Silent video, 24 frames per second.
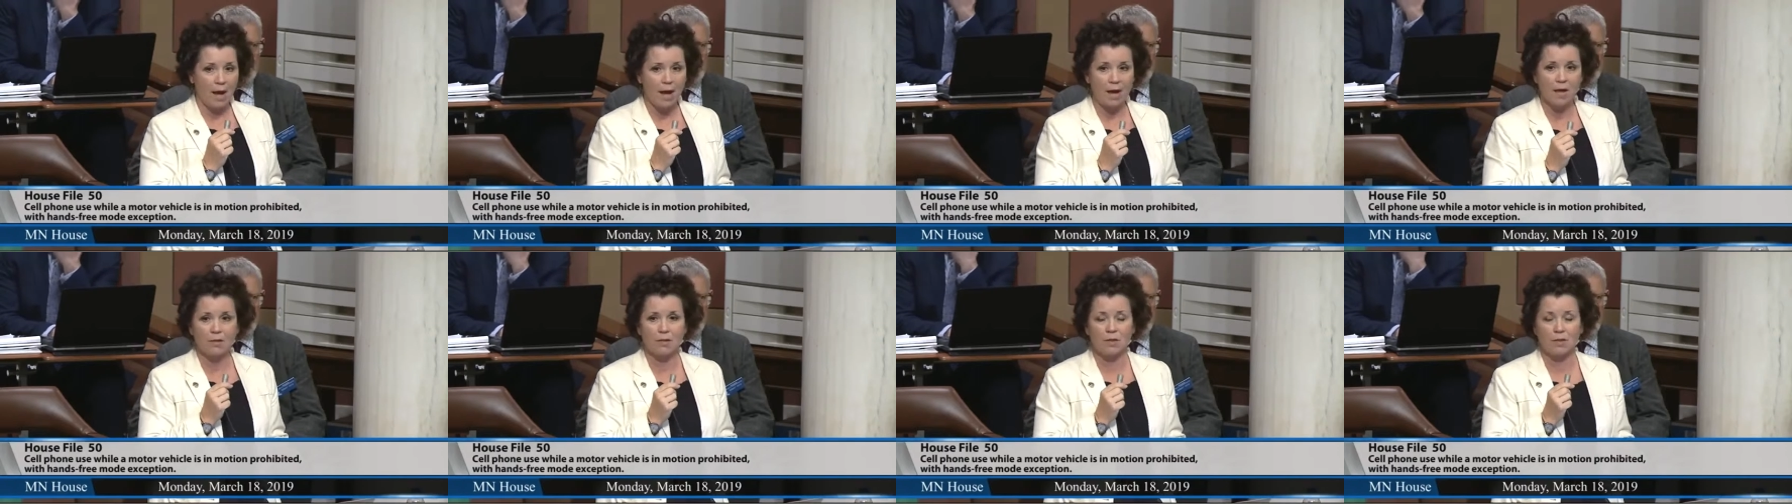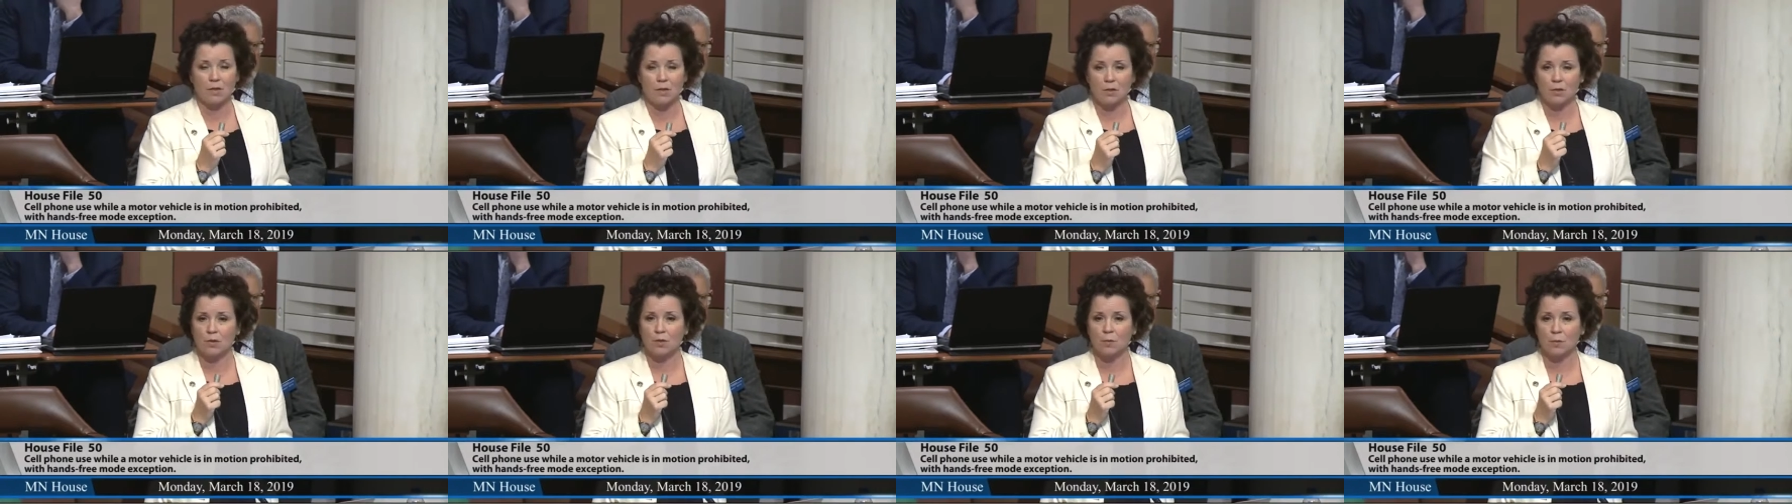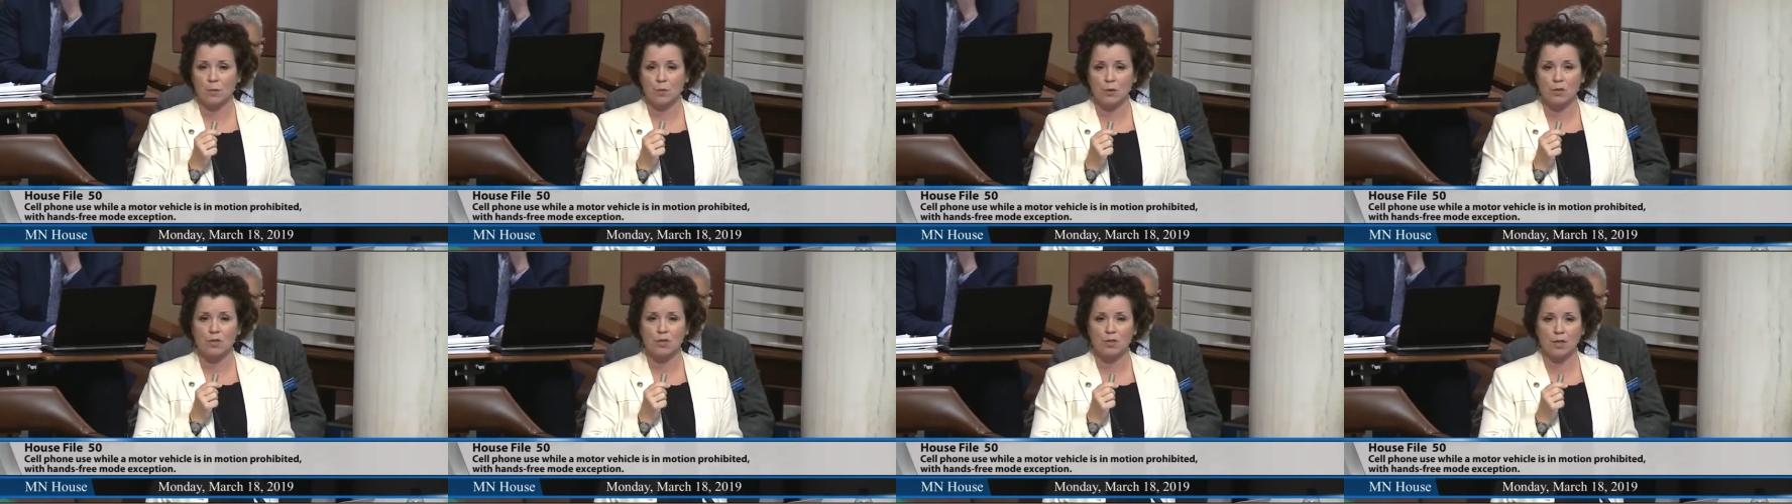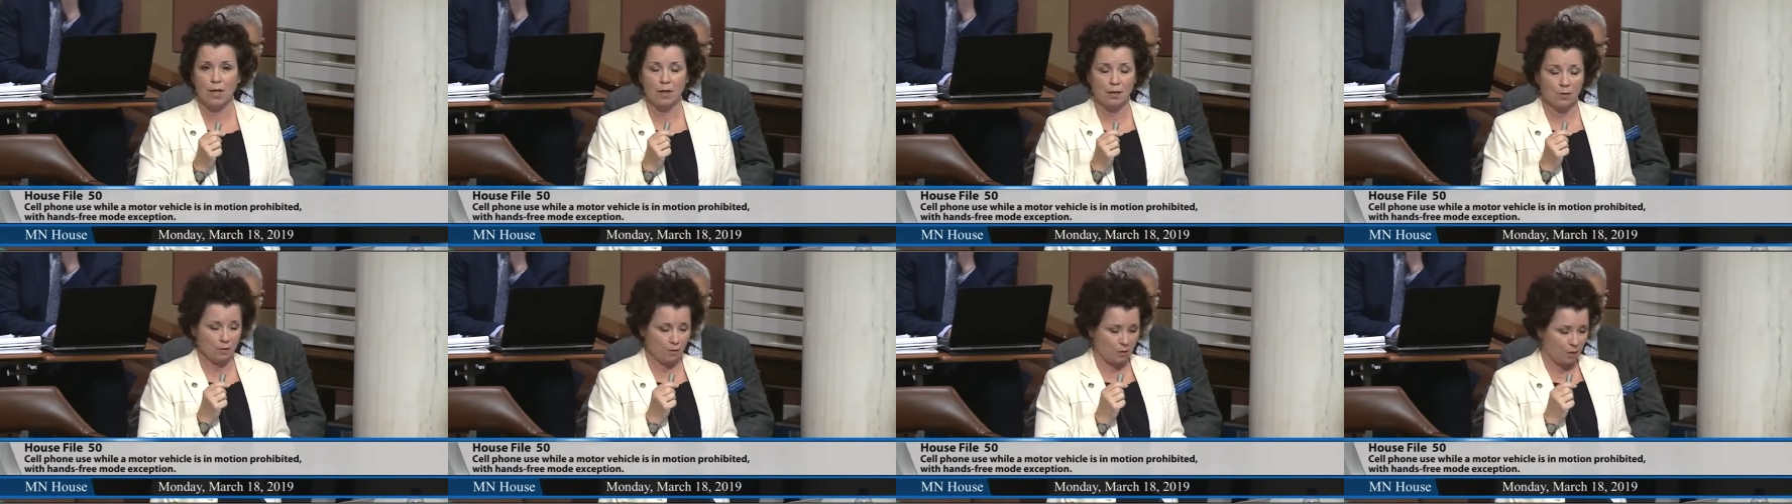ask you to push
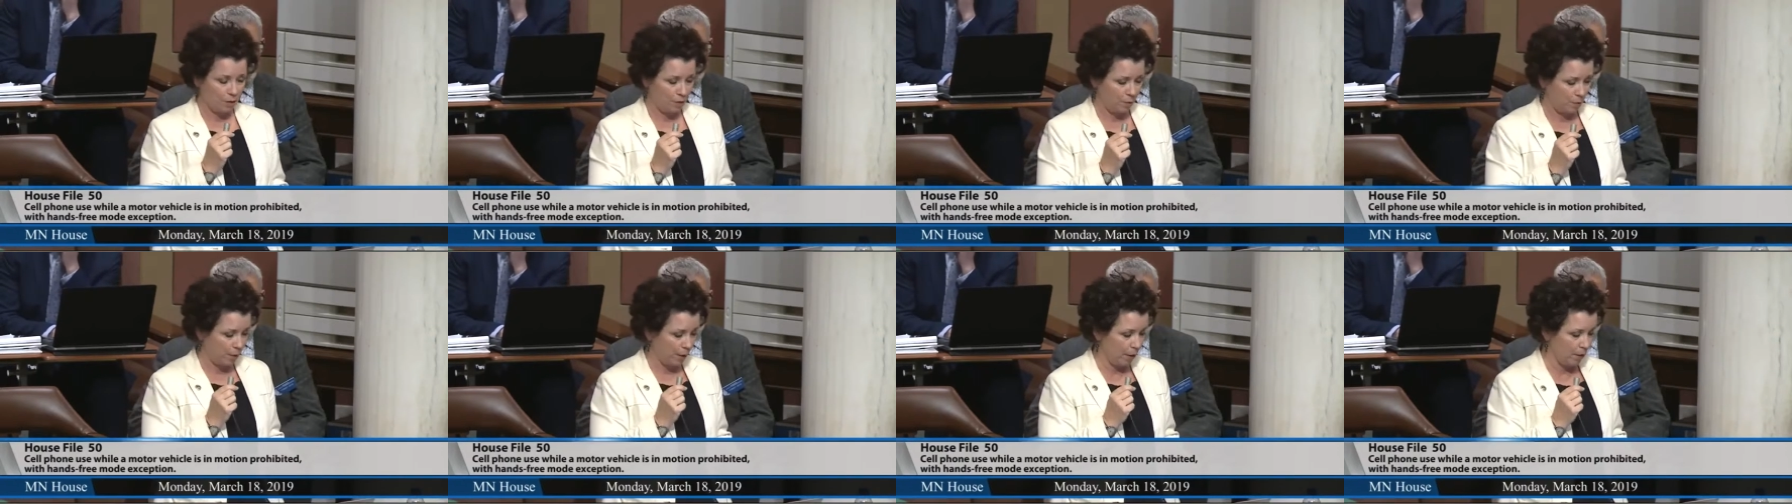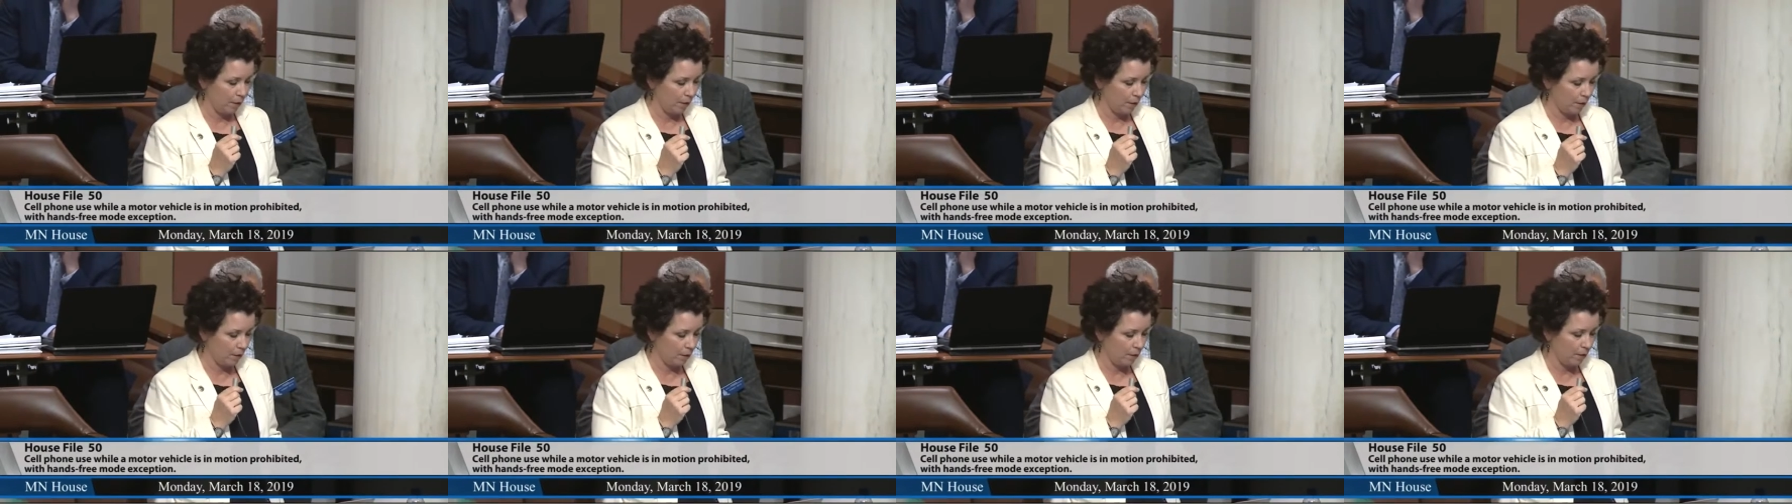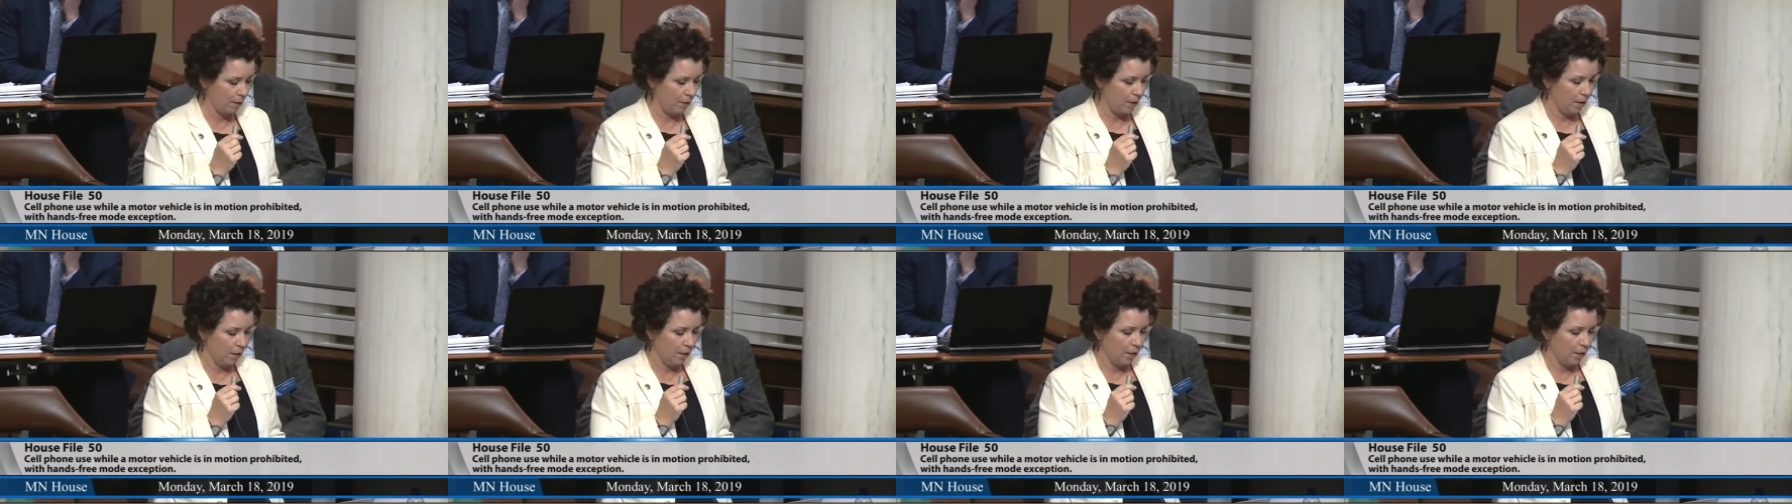that green button